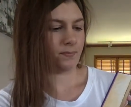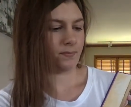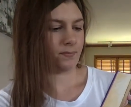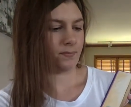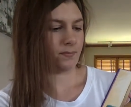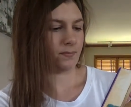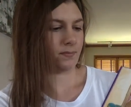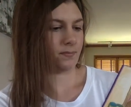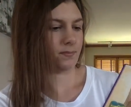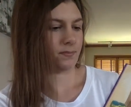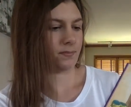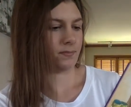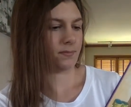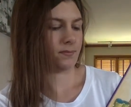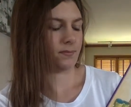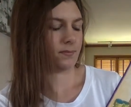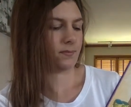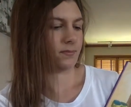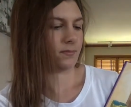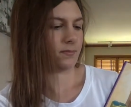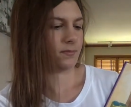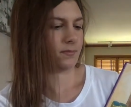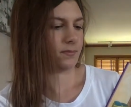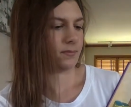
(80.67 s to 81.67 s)

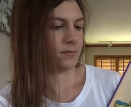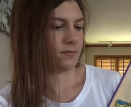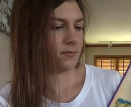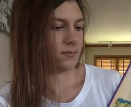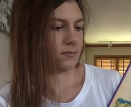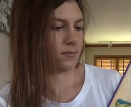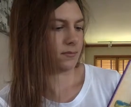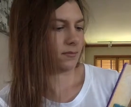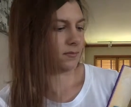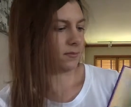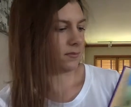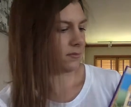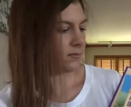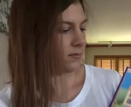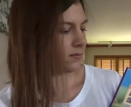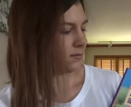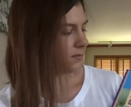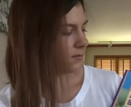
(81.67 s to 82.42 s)
No one is speaking in this clip.